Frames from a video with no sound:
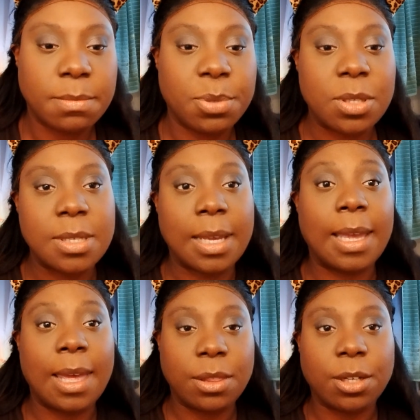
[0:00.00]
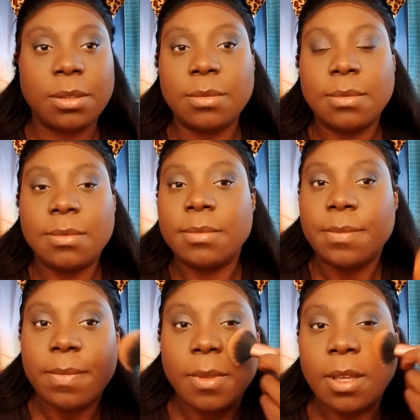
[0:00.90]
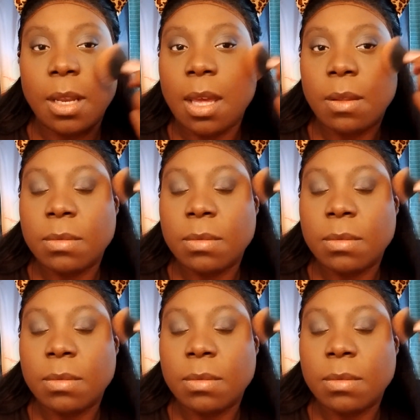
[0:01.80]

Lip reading: put together, you know.